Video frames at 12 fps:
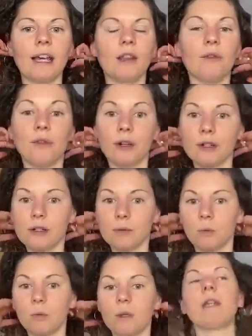like the
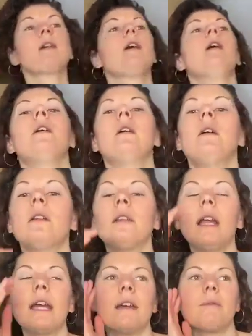first week,
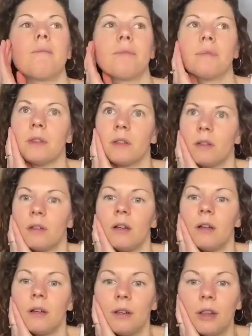like
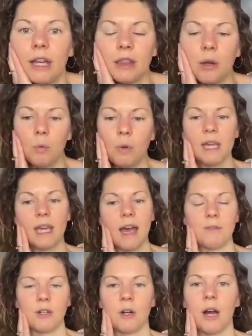the week
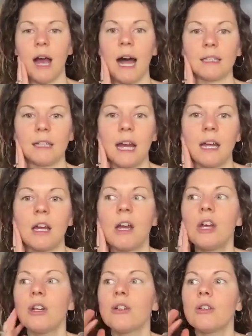after a holiday.
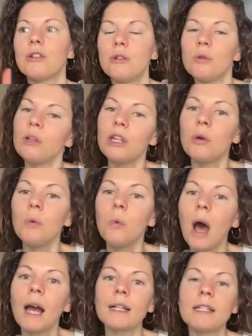Do you
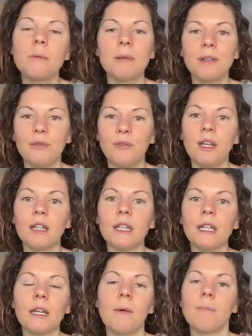want to be
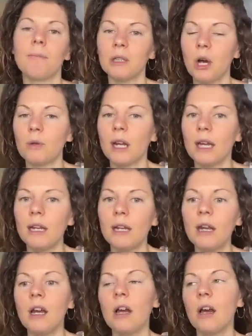feeling
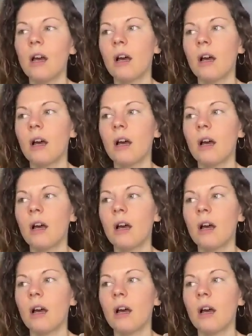bloated,